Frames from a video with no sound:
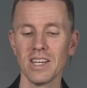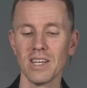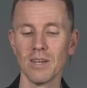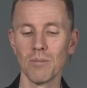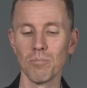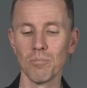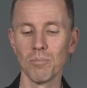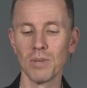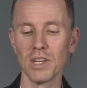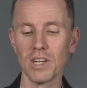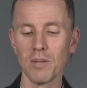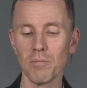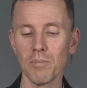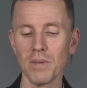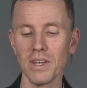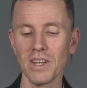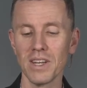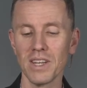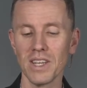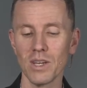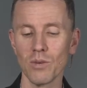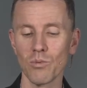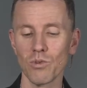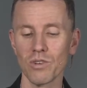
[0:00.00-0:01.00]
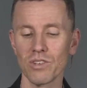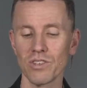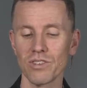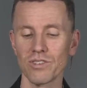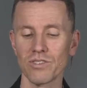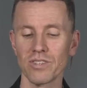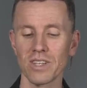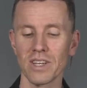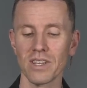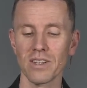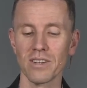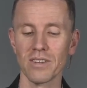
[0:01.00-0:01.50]
Min mini, which is
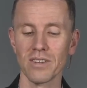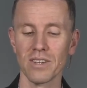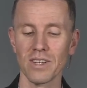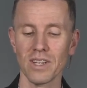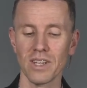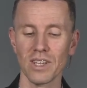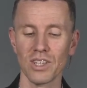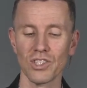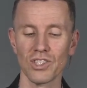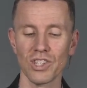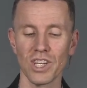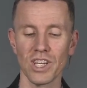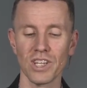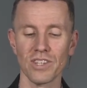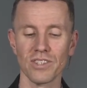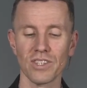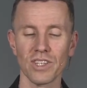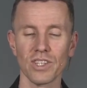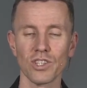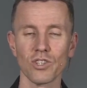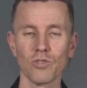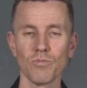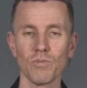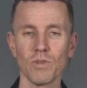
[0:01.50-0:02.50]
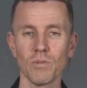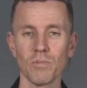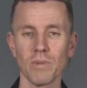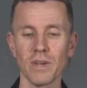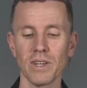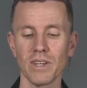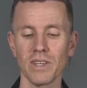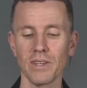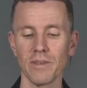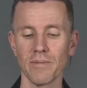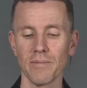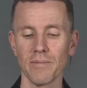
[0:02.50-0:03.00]
then changed into mi many.